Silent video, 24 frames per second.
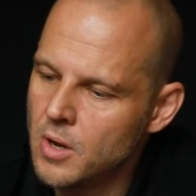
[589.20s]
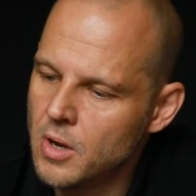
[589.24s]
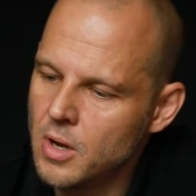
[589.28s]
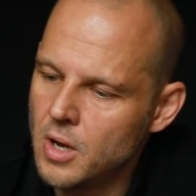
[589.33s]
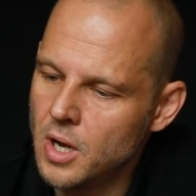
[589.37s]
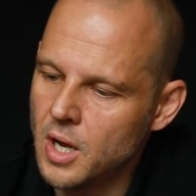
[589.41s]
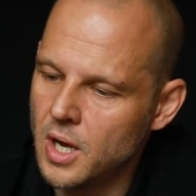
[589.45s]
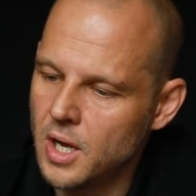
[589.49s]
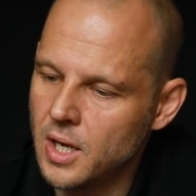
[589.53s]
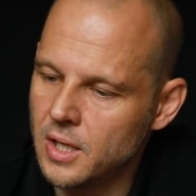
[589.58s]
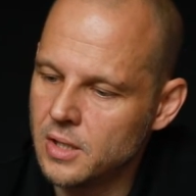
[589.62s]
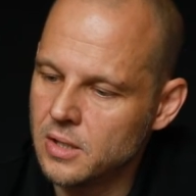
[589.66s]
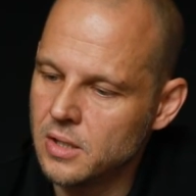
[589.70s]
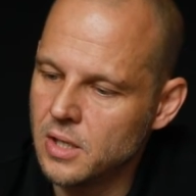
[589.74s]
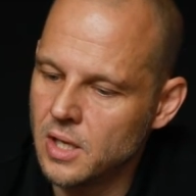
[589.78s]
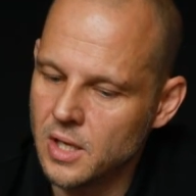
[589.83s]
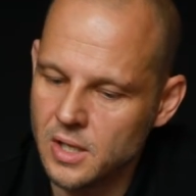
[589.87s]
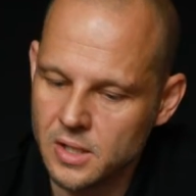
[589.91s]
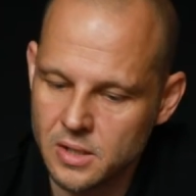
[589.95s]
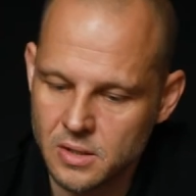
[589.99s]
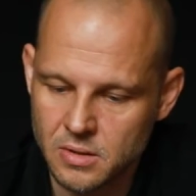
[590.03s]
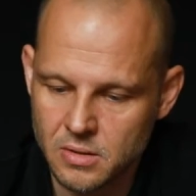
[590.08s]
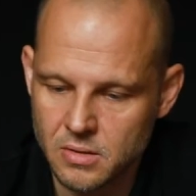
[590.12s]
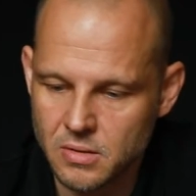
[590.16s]
and
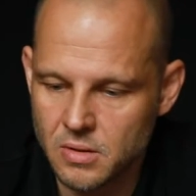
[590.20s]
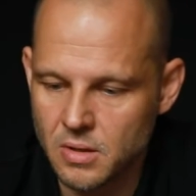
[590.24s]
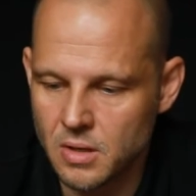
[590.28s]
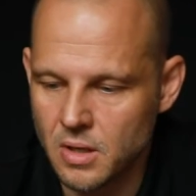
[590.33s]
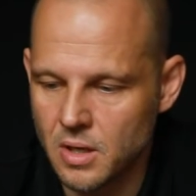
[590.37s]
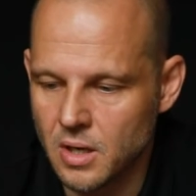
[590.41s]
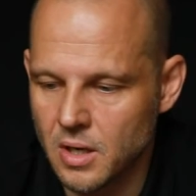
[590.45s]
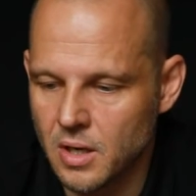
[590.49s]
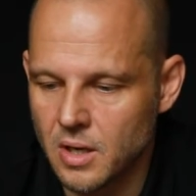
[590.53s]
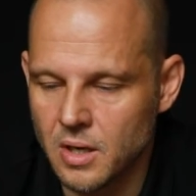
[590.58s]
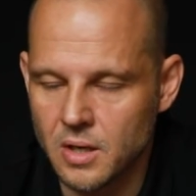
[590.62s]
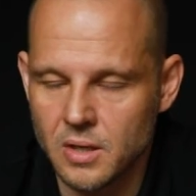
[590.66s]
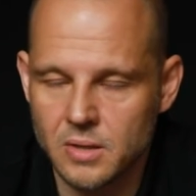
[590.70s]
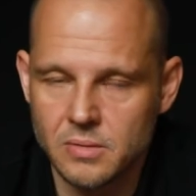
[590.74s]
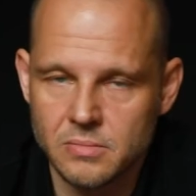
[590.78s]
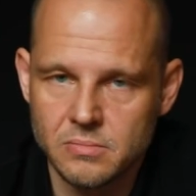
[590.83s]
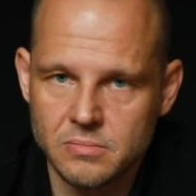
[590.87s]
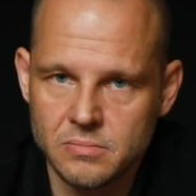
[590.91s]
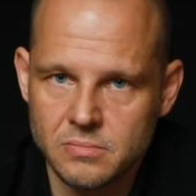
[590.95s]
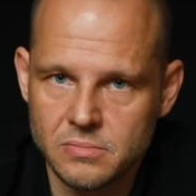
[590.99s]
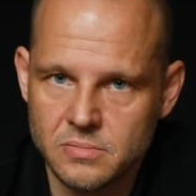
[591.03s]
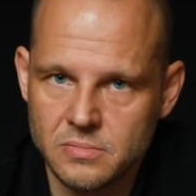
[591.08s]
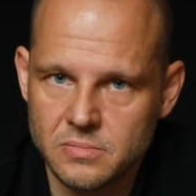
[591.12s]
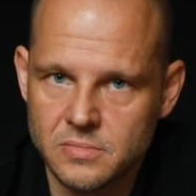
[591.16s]
then
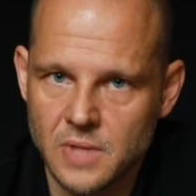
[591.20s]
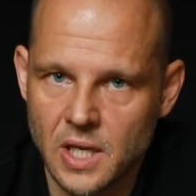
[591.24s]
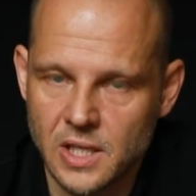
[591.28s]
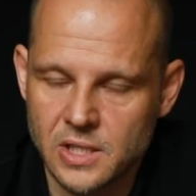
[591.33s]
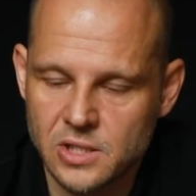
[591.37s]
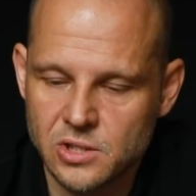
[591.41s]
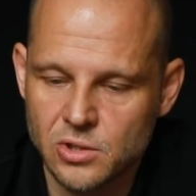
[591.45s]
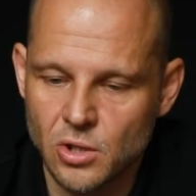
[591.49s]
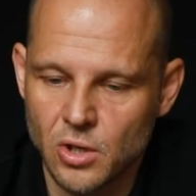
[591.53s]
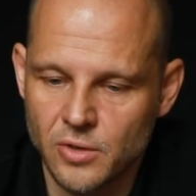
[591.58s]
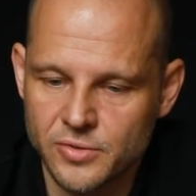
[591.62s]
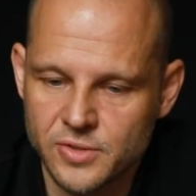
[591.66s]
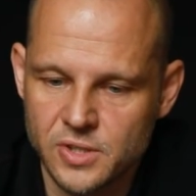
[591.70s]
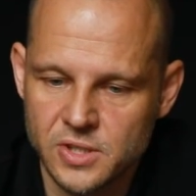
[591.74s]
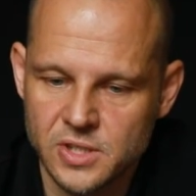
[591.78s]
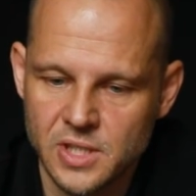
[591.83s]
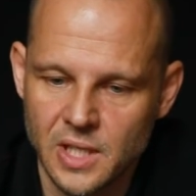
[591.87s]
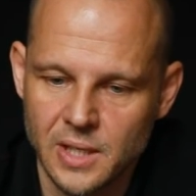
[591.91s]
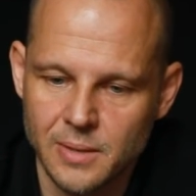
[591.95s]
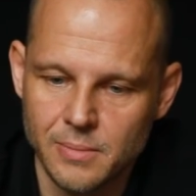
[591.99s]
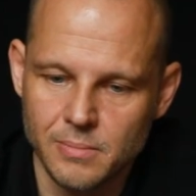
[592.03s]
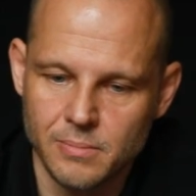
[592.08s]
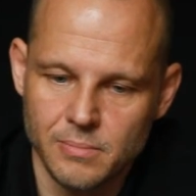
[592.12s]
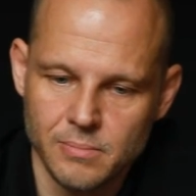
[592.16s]
that serves the
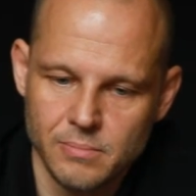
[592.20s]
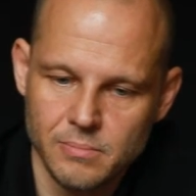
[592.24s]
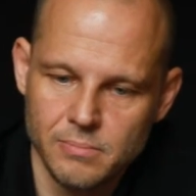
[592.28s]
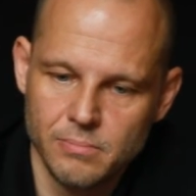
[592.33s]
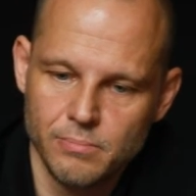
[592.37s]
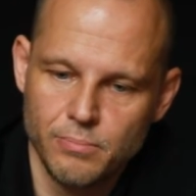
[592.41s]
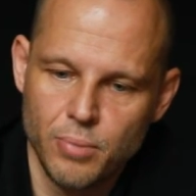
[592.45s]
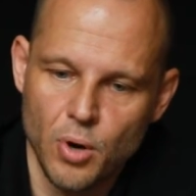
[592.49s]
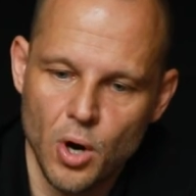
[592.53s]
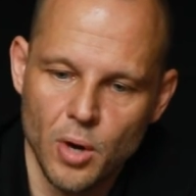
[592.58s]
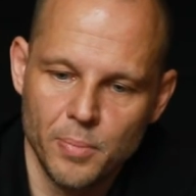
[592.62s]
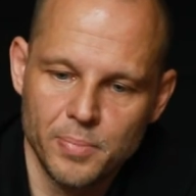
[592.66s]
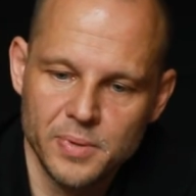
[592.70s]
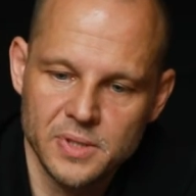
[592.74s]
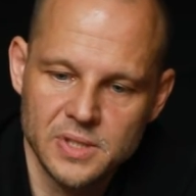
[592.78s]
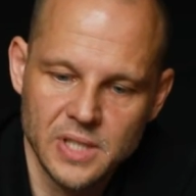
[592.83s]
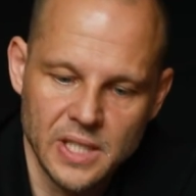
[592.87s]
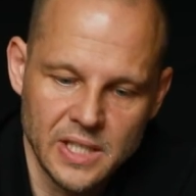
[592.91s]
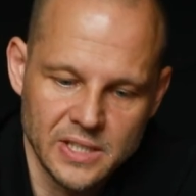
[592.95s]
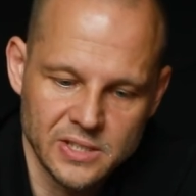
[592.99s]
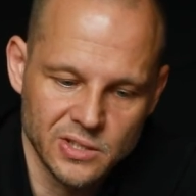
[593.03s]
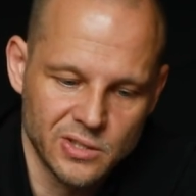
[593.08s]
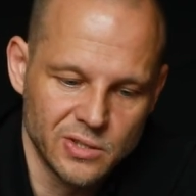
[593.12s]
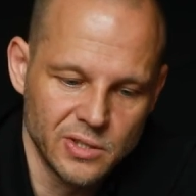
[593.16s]
same purpose
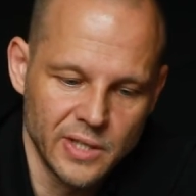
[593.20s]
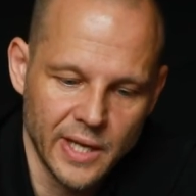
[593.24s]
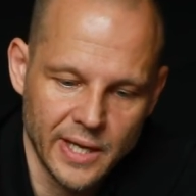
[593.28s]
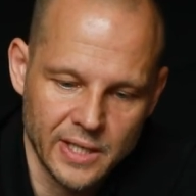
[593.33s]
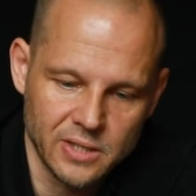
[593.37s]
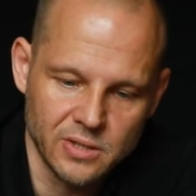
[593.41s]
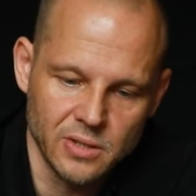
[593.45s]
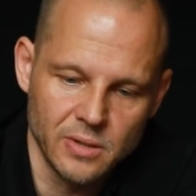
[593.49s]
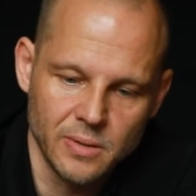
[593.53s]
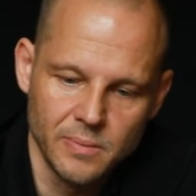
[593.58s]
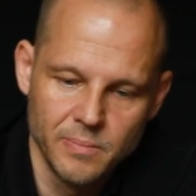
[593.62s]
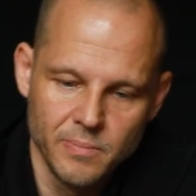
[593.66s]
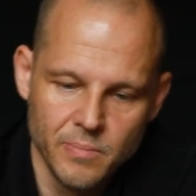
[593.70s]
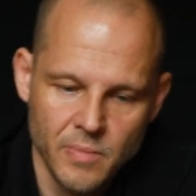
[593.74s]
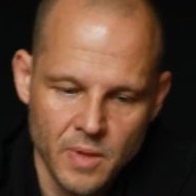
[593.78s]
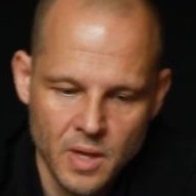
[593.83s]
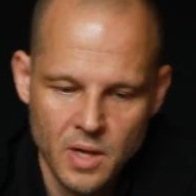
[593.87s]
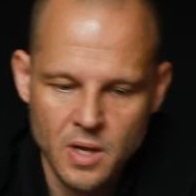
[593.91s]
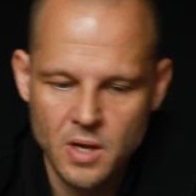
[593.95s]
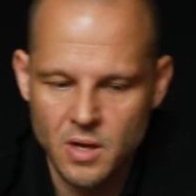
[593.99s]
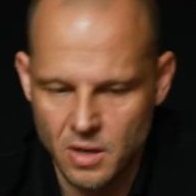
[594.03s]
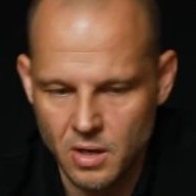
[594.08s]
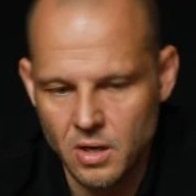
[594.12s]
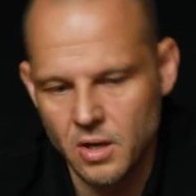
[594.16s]
as a connector.
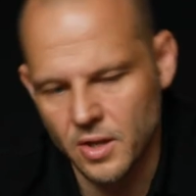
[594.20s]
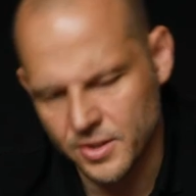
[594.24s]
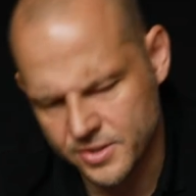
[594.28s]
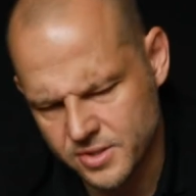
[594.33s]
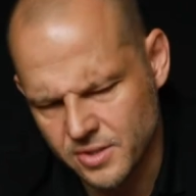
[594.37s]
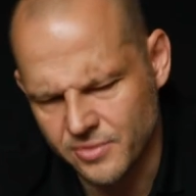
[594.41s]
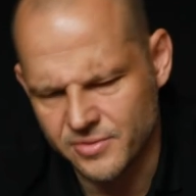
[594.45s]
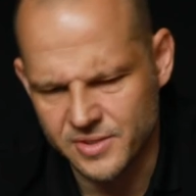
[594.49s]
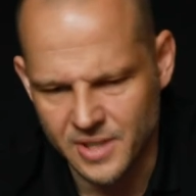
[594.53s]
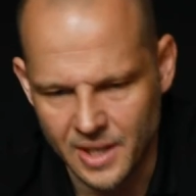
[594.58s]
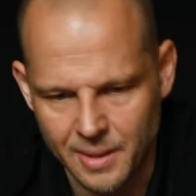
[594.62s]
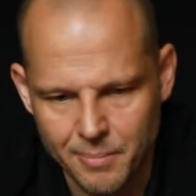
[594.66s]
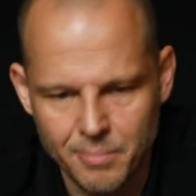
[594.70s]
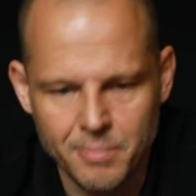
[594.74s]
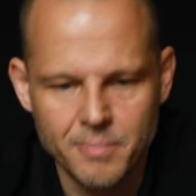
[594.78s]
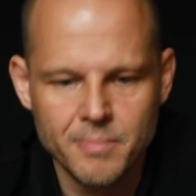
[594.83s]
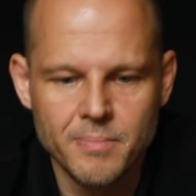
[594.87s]
Lots of tape.